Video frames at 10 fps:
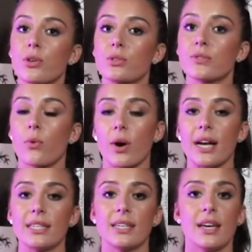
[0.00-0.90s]
use for
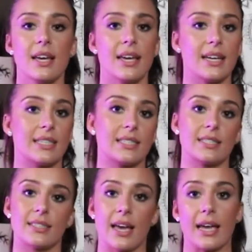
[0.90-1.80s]
it is,
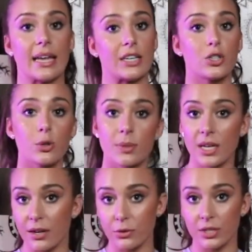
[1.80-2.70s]
say, in a
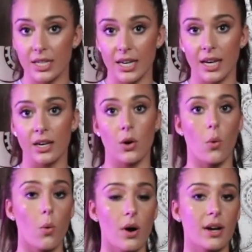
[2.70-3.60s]
2-baton routine,
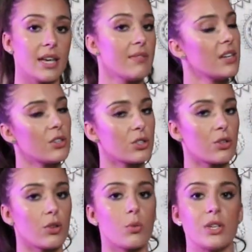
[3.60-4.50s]
or even in your
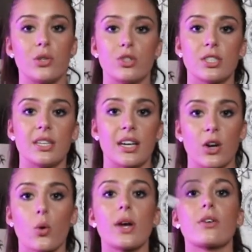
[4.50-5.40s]
solo when you just need a
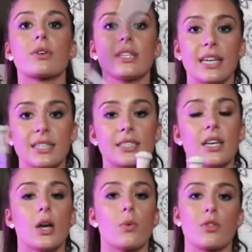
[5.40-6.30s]
quick release
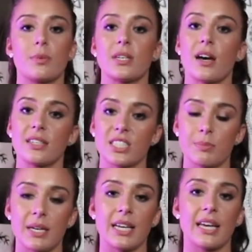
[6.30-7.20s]
where the baton is
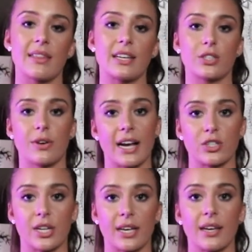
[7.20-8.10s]
spinning in that
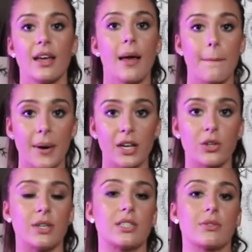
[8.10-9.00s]
direction, but
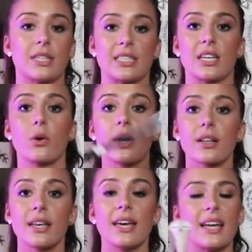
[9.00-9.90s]
you need to release it
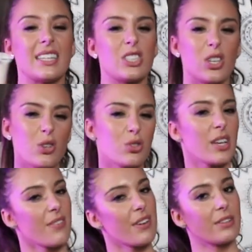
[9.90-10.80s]
quickly, and it's
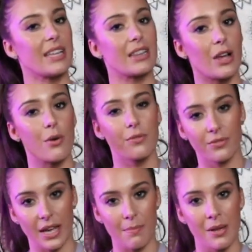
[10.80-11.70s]
usually a fairly low
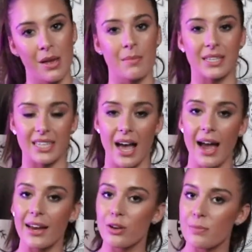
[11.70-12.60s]
flip, because the
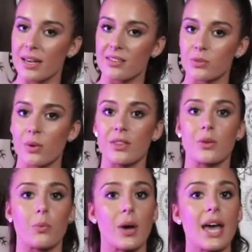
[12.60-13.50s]
higher you make this one,
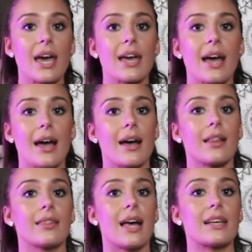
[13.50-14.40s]
the way
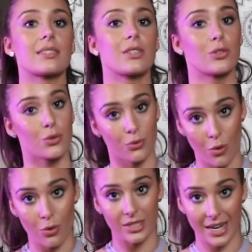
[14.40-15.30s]
less
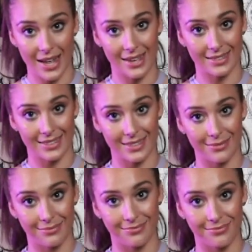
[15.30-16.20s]
controlled it is.
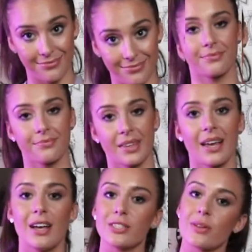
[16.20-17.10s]

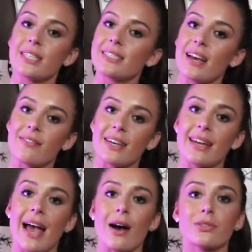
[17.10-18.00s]
So let's dive
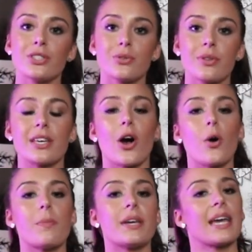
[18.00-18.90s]
in how to do the
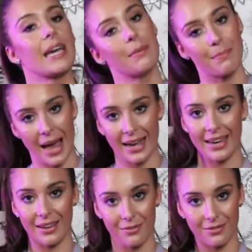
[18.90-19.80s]
open hand
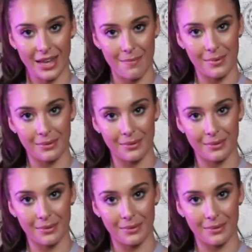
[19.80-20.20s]
backhand flip.